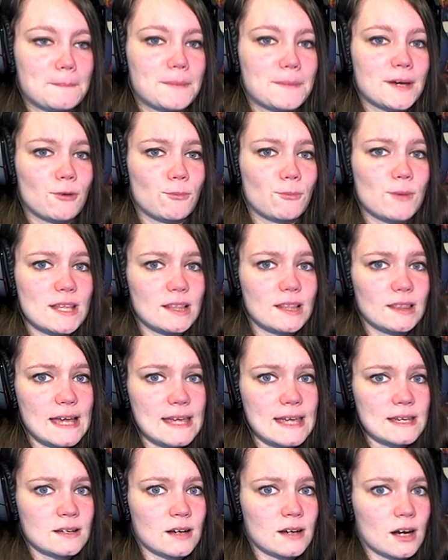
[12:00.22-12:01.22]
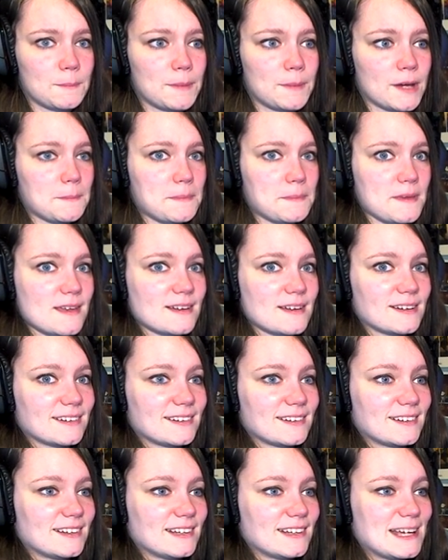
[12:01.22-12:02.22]
them. But we like our puppy.
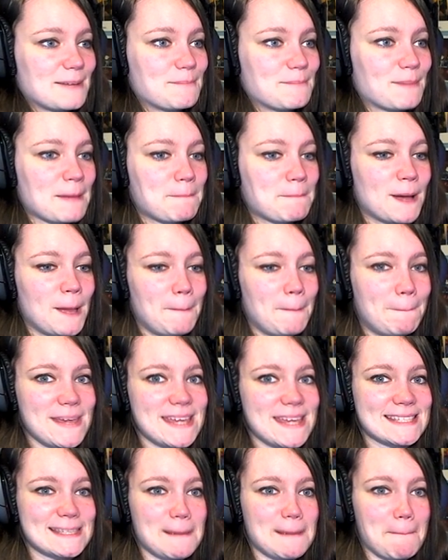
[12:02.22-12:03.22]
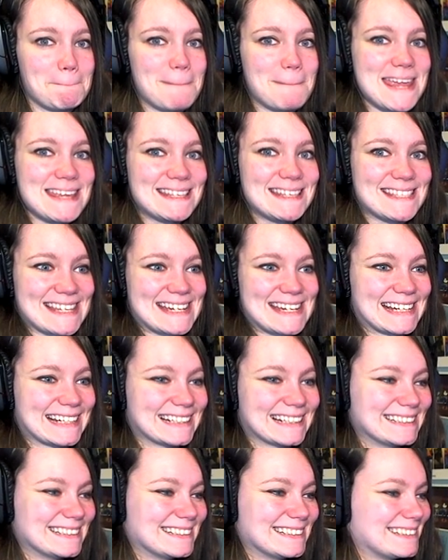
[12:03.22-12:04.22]
My puppy is
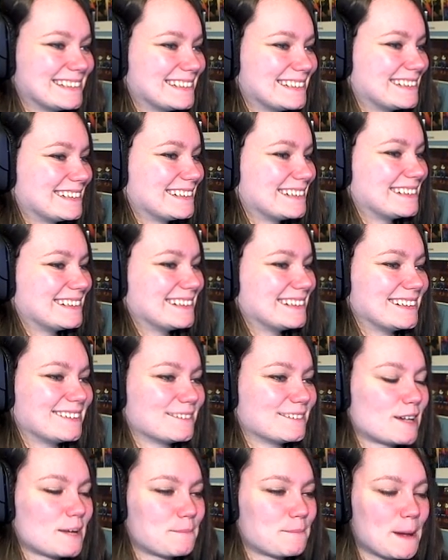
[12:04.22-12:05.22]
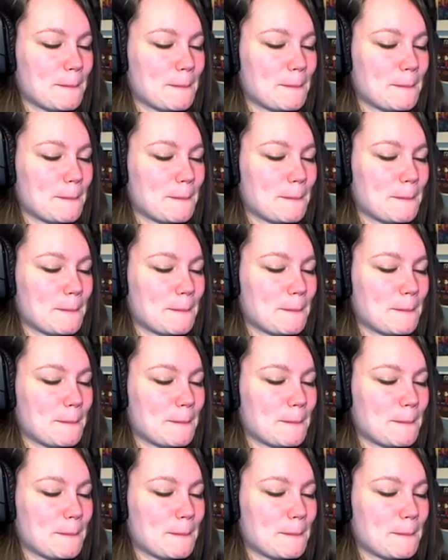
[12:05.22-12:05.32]
amazing. My